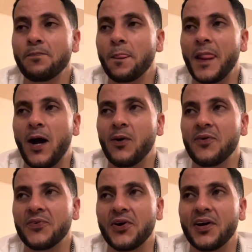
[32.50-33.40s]

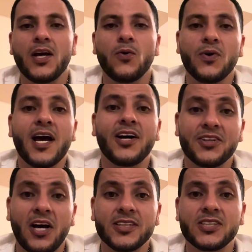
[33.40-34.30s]
However, we held
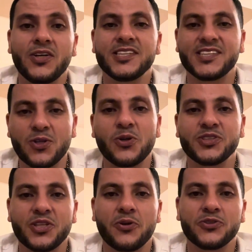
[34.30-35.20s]
on to a
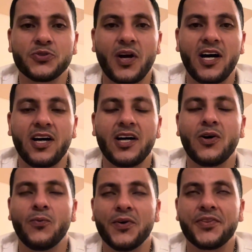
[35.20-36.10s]
0-0 draw
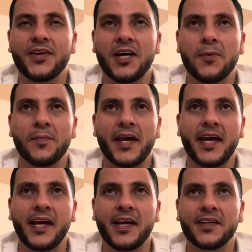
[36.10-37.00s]
with them,
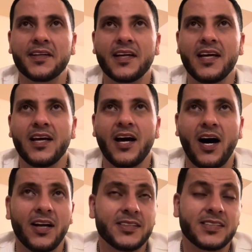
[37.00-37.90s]
and
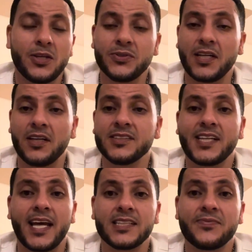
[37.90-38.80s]
honestly, it was
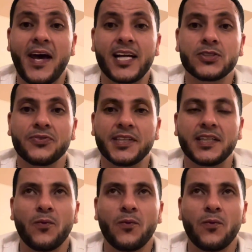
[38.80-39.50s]
unsatisfactory.